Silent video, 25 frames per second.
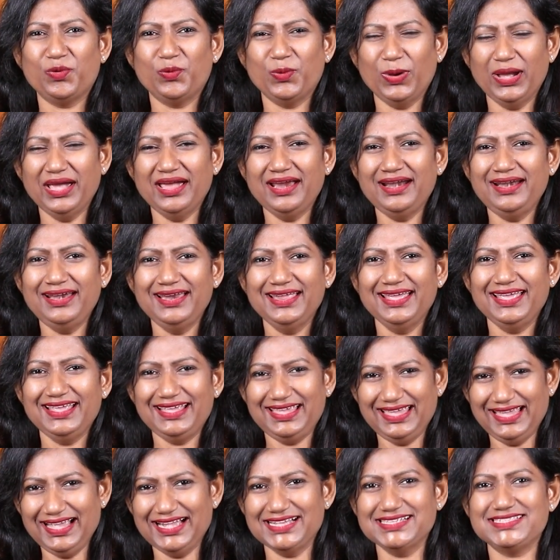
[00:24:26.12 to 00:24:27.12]
where
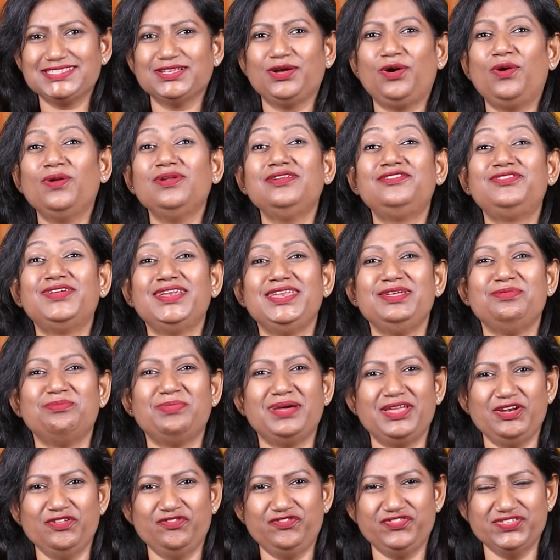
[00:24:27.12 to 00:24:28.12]
He has already
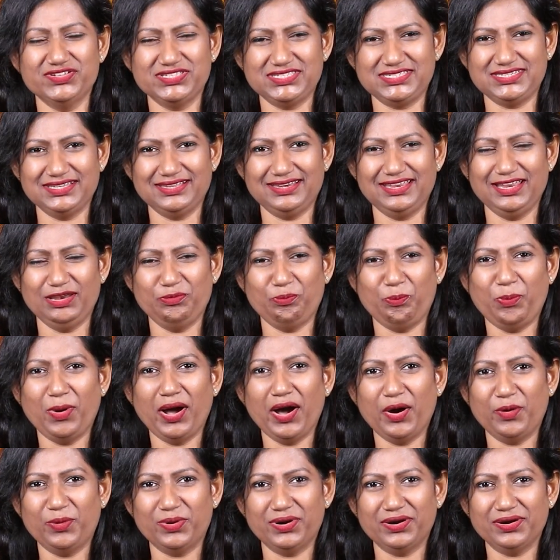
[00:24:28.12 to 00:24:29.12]
manifested in
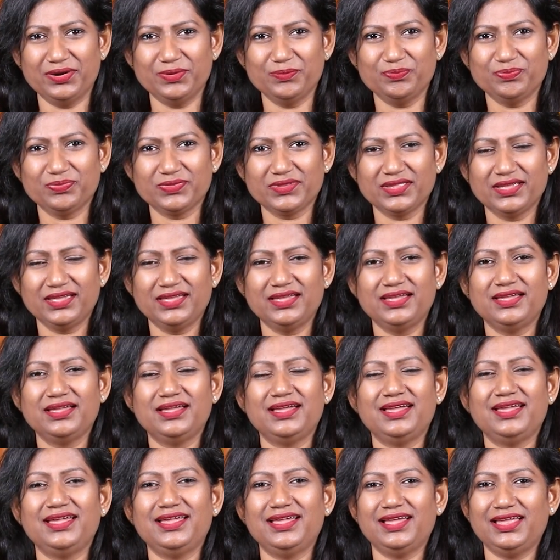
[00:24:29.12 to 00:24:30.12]
power.
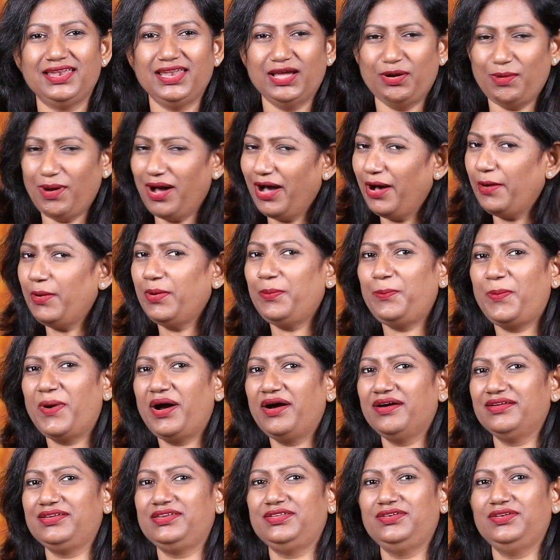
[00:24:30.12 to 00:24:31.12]
Now, our
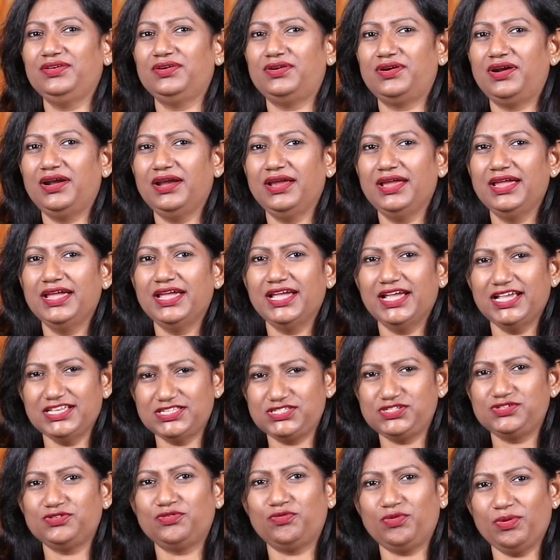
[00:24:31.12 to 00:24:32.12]
part here
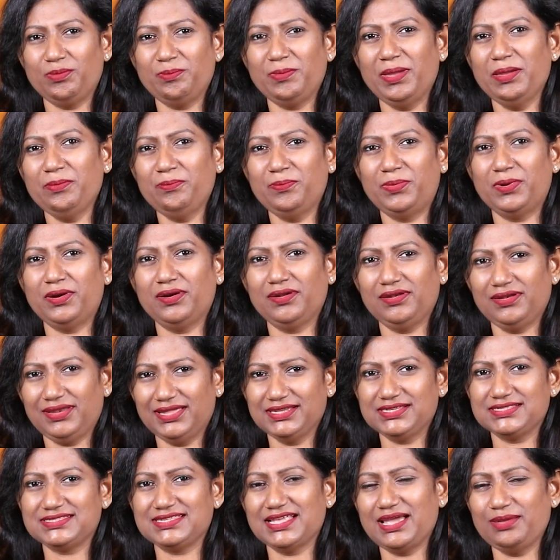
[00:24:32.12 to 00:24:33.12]
is to remember,
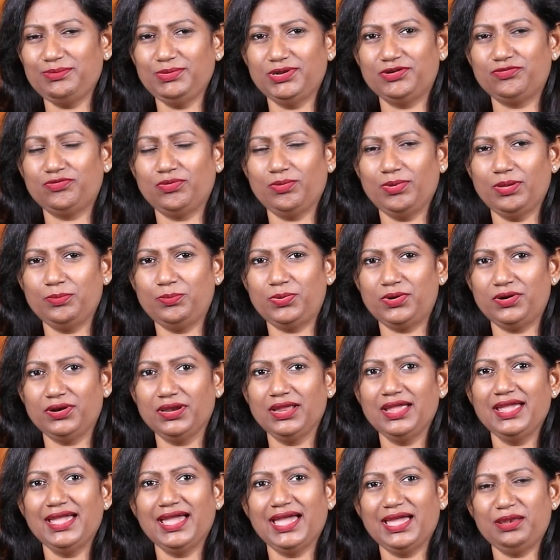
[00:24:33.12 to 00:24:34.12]
like Samuel
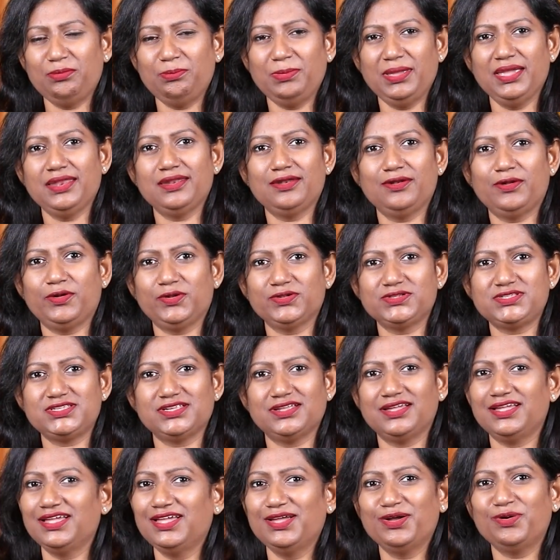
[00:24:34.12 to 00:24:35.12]
remembered and made an
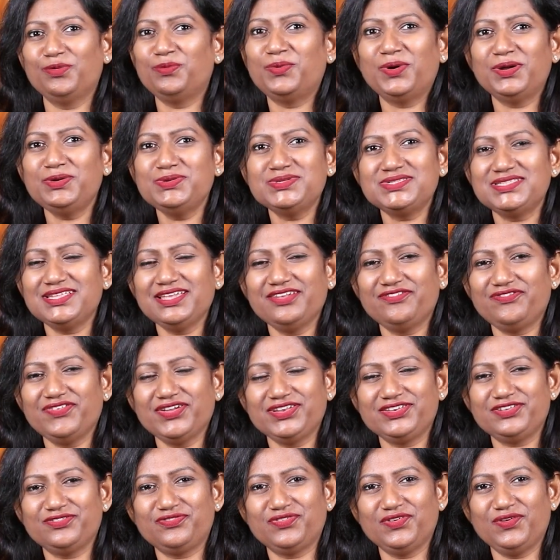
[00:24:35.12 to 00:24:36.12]
altar. What is the
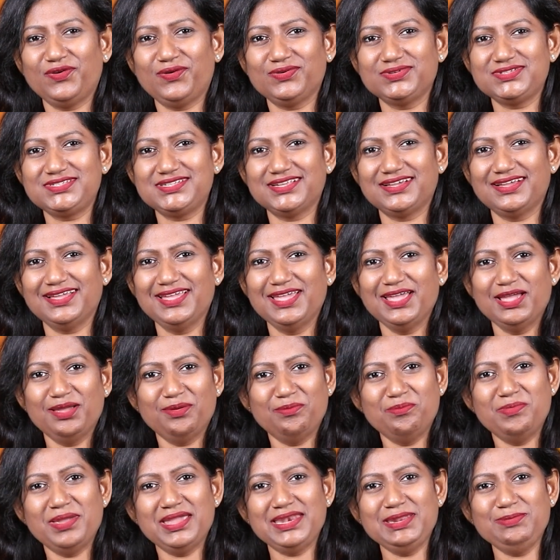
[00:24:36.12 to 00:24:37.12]
effect of an altar?
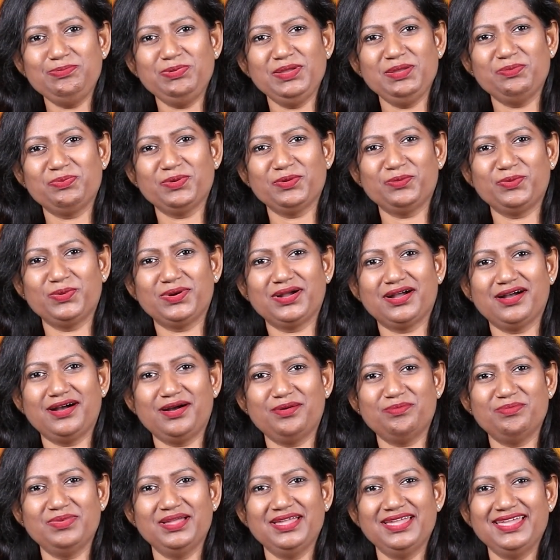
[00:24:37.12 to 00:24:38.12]
Many people will
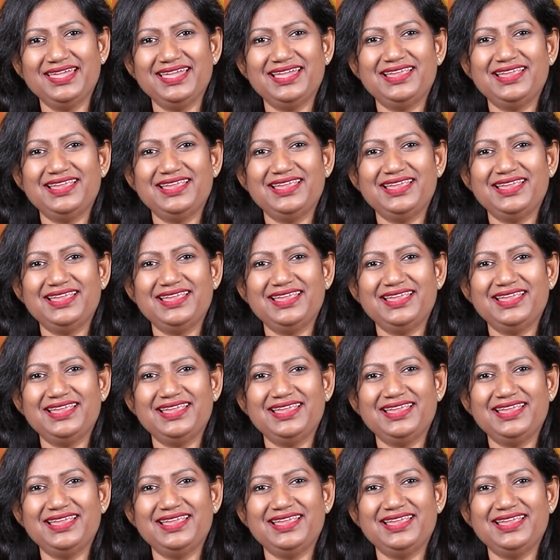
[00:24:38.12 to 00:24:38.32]
come,